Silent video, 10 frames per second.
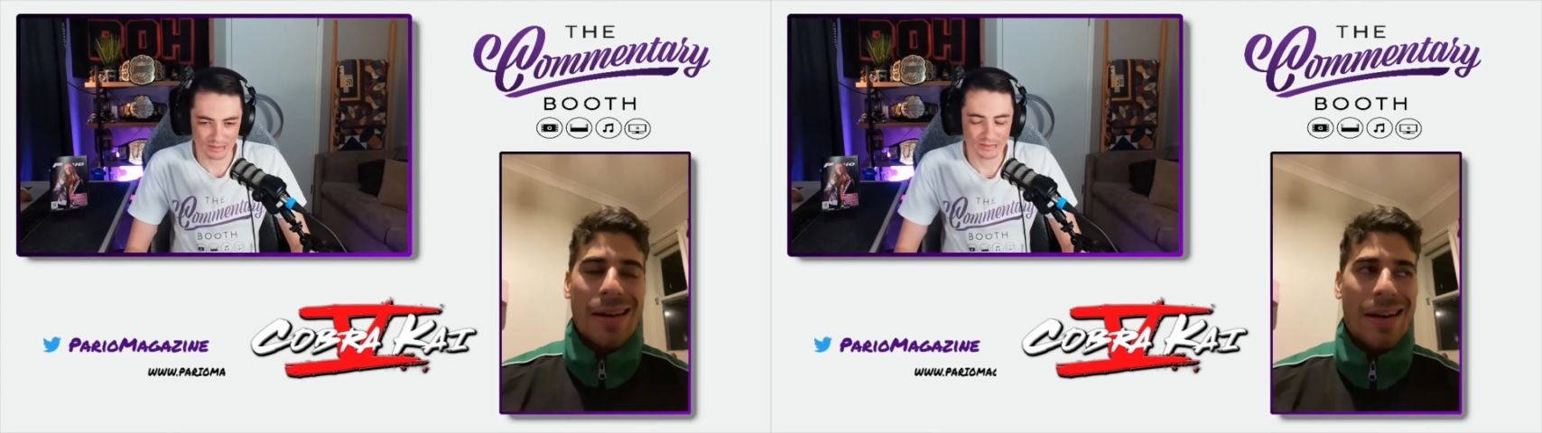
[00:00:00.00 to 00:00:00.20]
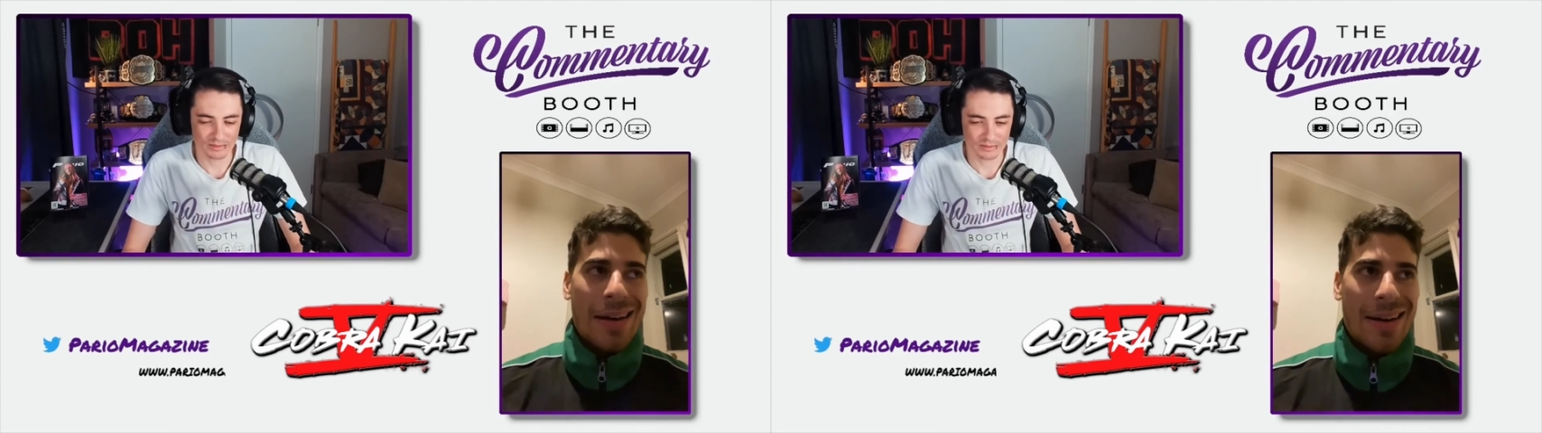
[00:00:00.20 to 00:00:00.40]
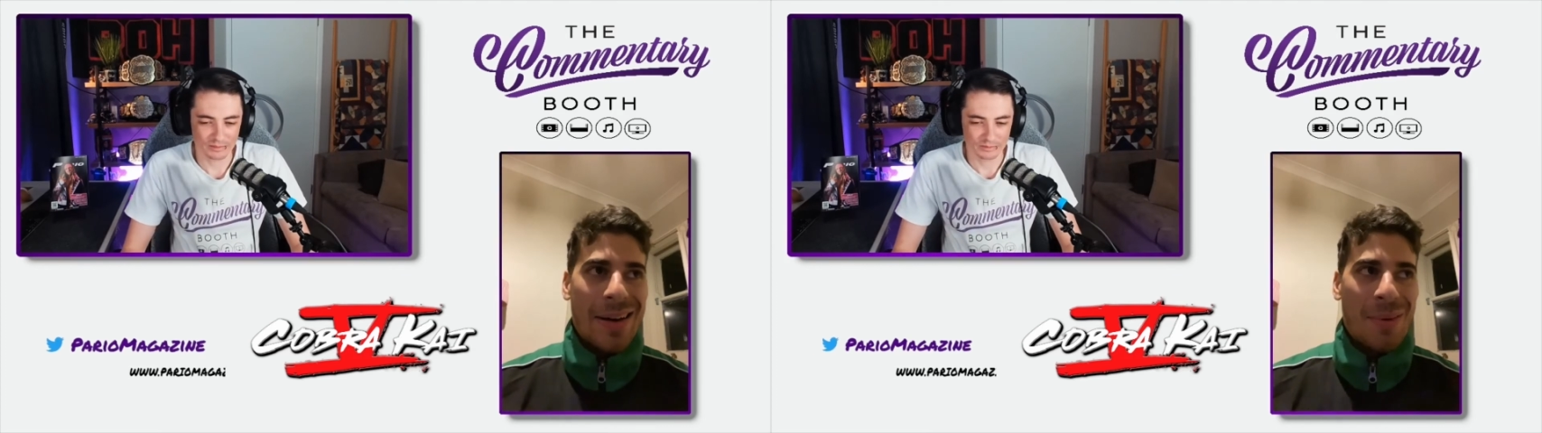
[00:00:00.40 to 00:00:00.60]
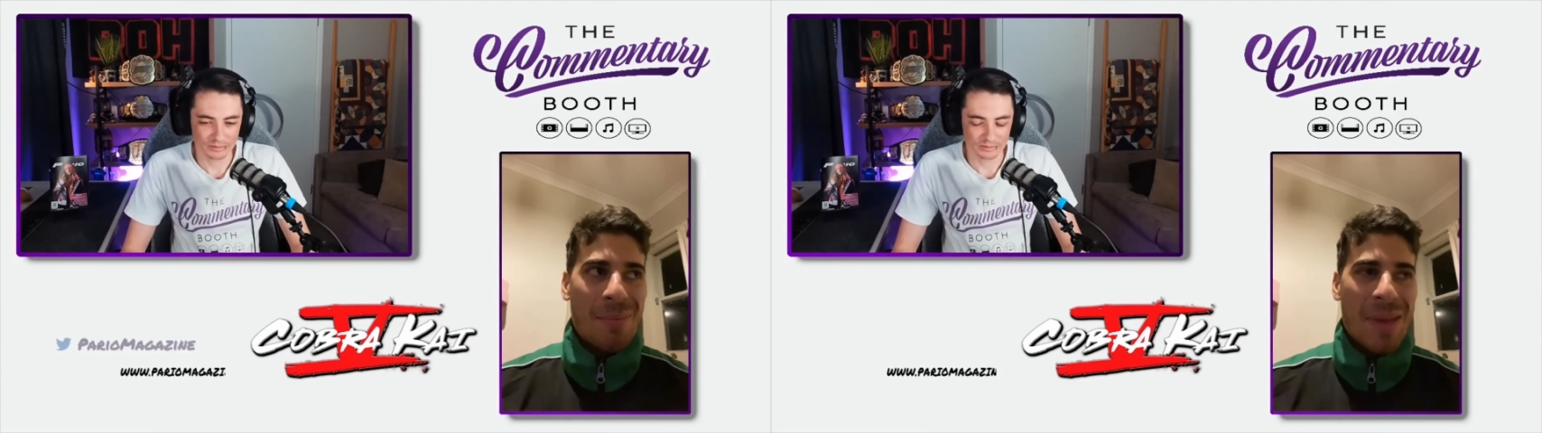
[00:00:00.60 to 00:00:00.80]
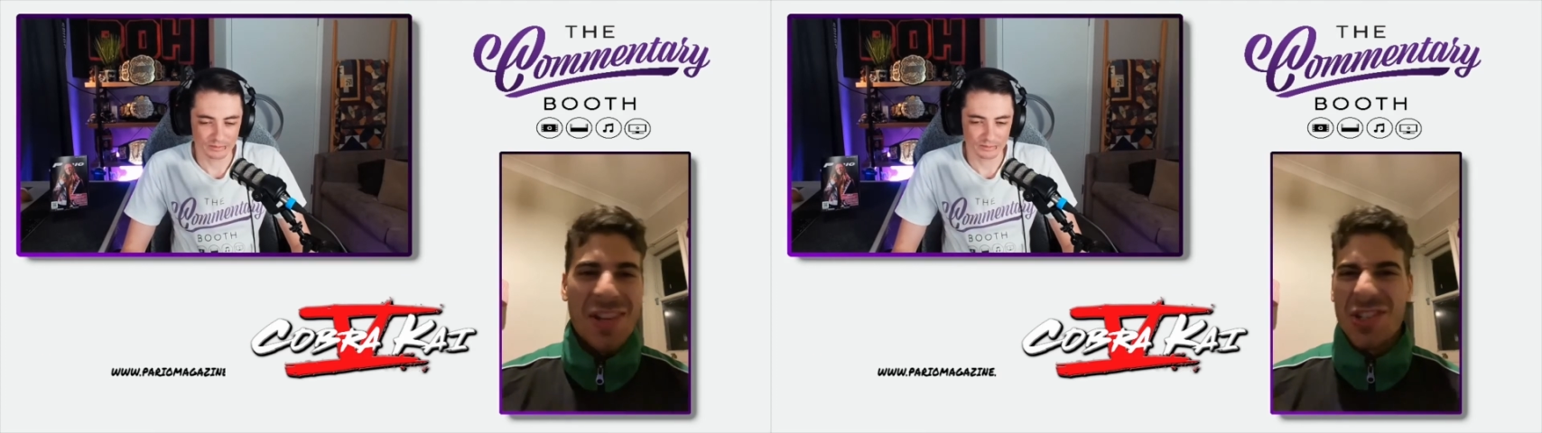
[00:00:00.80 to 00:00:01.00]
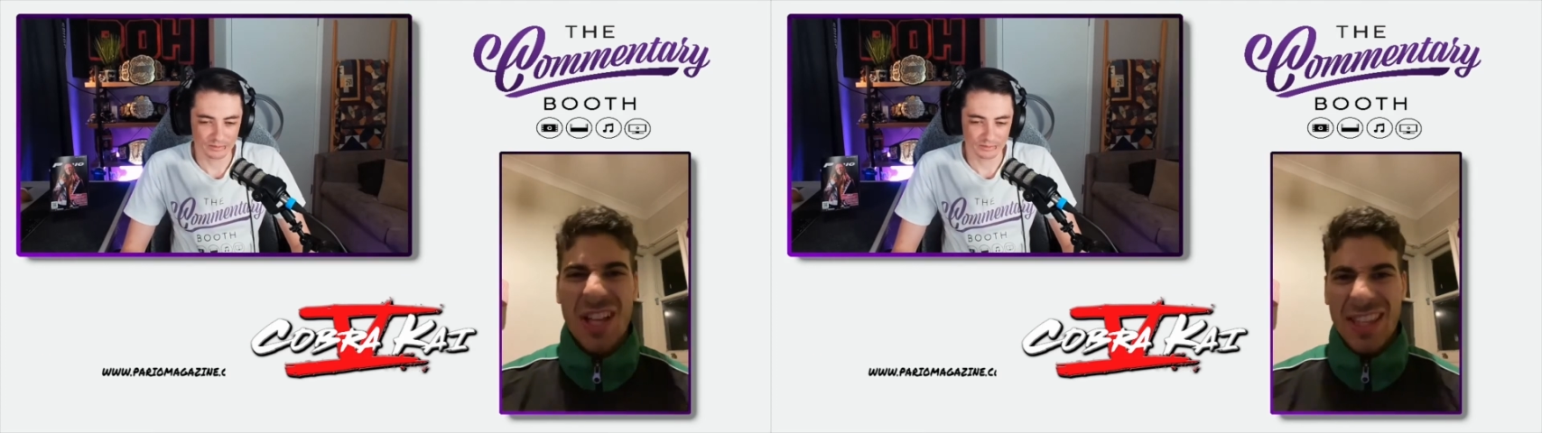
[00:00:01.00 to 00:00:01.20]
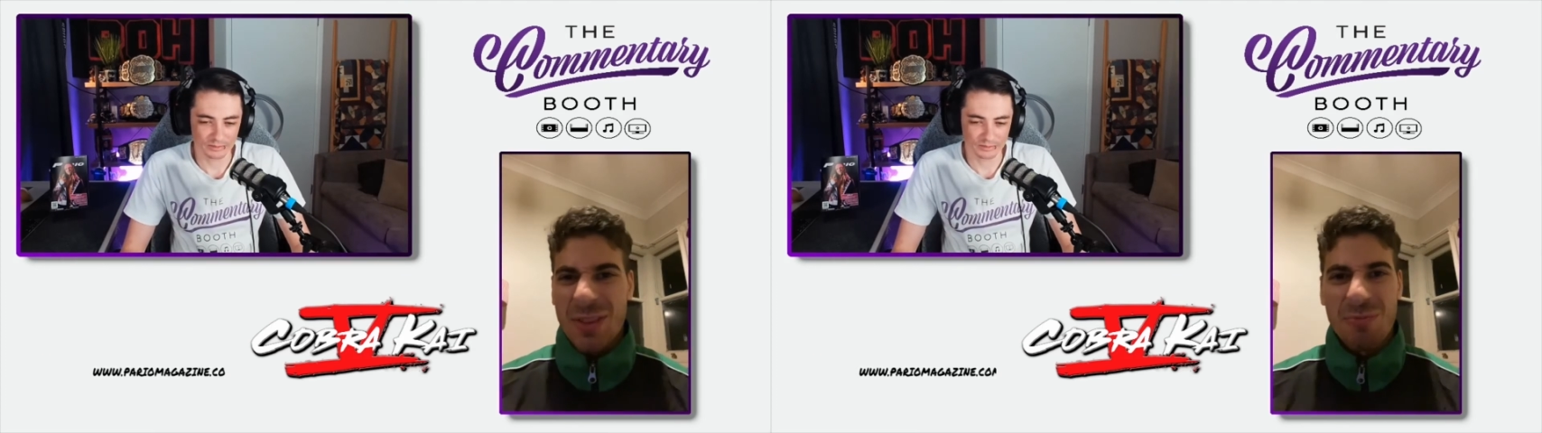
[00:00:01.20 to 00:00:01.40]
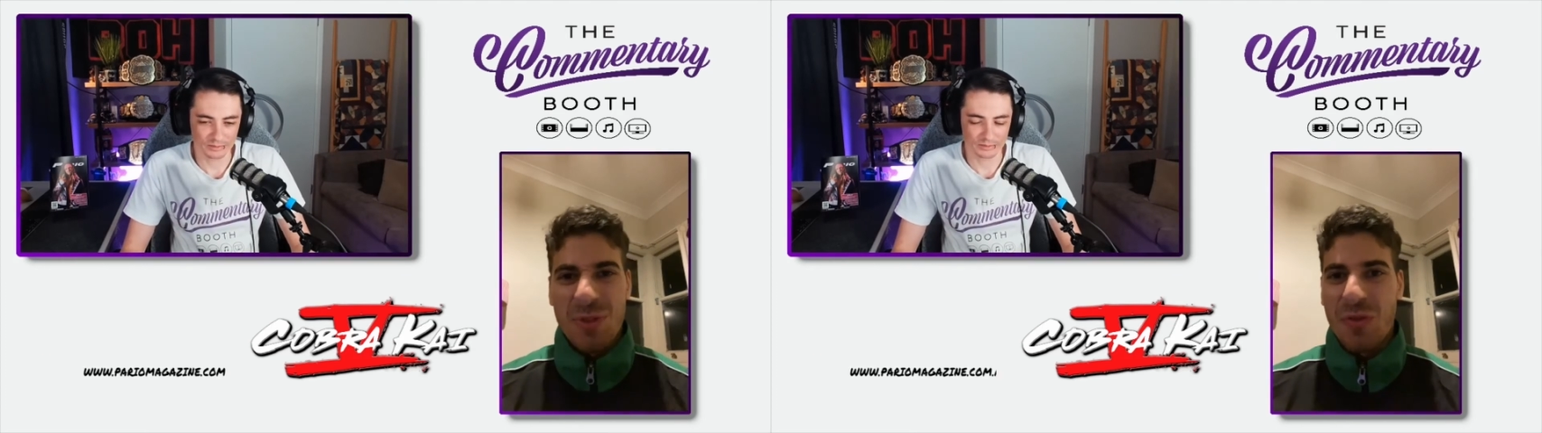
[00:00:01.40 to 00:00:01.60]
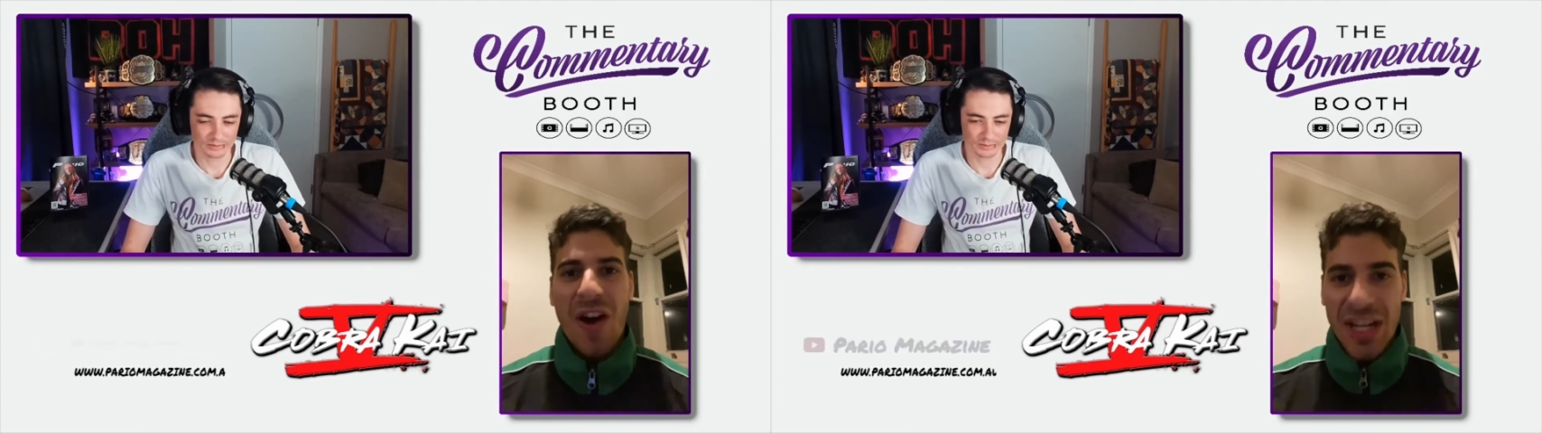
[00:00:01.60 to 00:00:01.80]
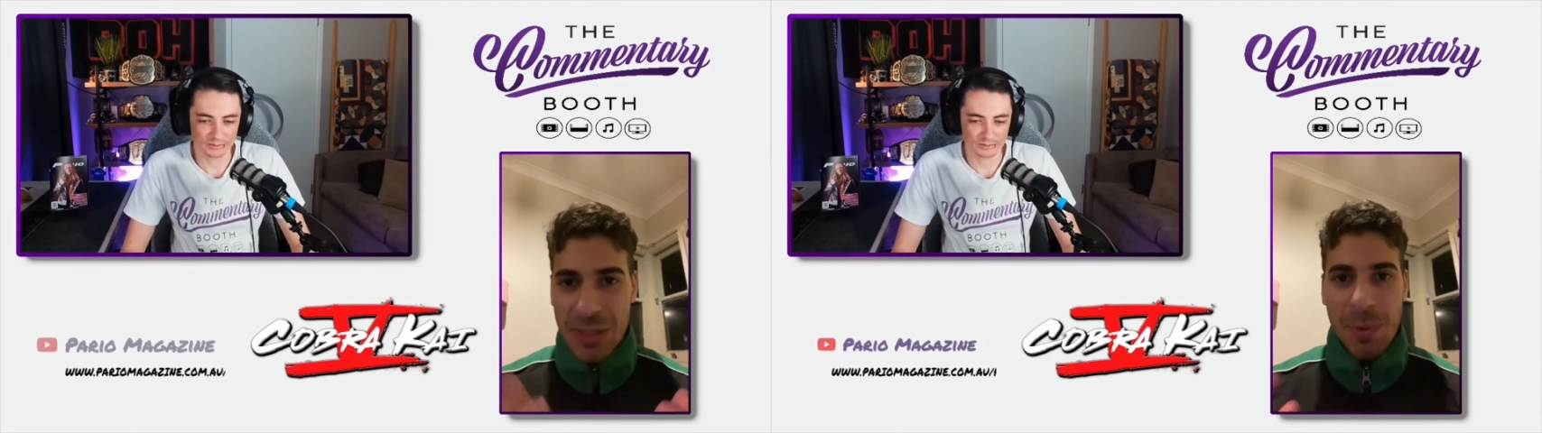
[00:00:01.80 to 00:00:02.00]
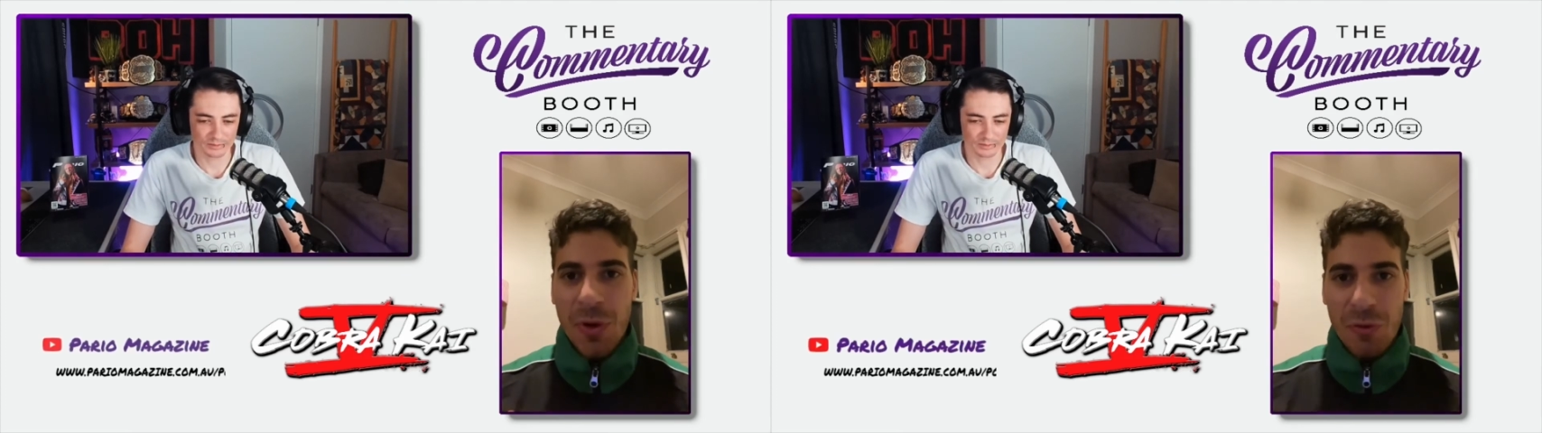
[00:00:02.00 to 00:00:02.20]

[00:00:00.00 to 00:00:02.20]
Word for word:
Speaker 1: um, and just like the, the fighting spirit